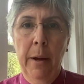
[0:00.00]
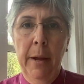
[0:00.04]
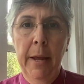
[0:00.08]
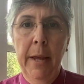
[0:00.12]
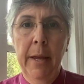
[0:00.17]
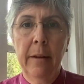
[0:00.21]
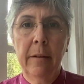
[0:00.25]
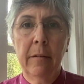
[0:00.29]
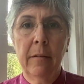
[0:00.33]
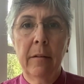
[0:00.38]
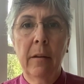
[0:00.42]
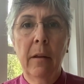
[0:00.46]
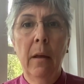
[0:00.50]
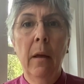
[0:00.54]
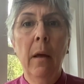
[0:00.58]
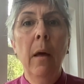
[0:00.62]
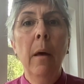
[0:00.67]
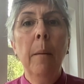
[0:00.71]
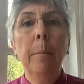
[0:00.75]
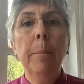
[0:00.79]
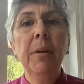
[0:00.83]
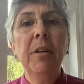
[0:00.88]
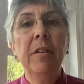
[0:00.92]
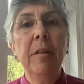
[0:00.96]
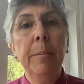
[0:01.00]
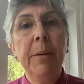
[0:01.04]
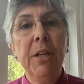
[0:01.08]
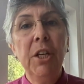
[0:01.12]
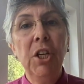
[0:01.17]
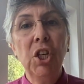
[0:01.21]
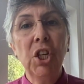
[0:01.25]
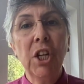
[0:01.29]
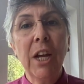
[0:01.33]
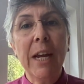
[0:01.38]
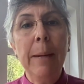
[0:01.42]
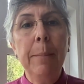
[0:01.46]
by it, but to be
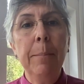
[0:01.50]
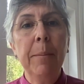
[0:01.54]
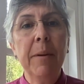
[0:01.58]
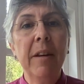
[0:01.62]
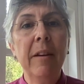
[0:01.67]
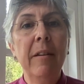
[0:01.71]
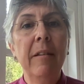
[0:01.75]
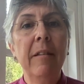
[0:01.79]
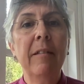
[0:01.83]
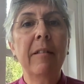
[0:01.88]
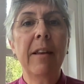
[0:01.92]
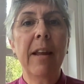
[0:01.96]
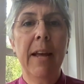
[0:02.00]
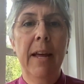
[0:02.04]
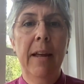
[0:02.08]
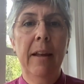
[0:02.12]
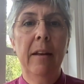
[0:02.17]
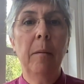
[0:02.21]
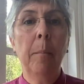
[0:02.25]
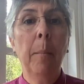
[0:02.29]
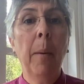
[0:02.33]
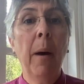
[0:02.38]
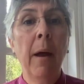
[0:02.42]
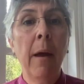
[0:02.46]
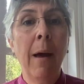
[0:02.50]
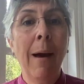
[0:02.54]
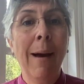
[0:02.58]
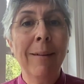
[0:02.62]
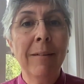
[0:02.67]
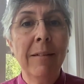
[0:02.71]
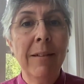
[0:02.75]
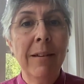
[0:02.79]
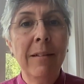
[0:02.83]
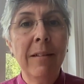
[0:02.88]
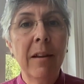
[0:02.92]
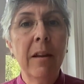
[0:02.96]
shaped instead by
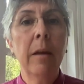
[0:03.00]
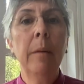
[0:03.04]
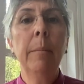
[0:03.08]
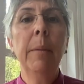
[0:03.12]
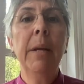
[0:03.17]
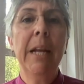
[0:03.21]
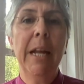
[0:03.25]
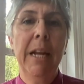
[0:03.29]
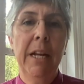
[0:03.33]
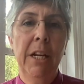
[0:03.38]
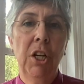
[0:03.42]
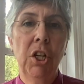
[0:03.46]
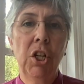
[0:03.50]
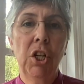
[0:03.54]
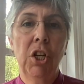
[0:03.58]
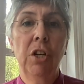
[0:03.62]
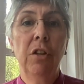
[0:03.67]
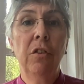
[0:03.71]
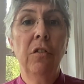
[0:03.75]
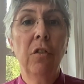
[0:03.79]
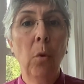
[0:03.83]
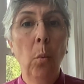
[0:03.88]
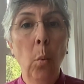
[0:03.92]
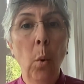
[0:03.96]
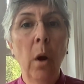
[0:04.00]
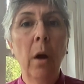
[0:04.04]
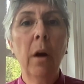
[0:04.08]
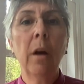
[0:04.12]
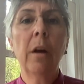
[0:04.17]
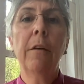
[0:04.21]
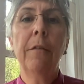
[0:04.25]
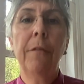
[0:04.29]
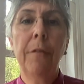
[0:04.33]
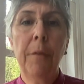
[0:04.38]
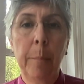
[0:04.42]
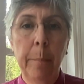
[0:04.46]
our determination to
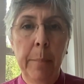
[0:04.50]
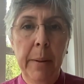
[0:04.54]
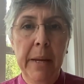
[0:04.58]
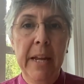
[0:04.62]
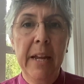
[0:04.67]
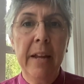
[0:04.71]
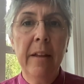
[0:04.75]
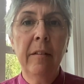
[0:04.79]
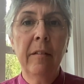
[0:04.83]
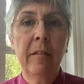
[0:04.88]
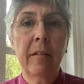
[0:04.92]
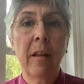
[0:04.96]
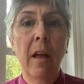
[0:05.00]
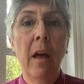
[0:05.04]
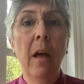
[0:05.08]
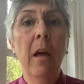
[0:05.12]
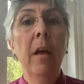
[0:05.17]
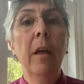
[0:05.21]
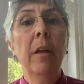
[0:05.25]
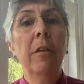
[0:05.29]
work for peace,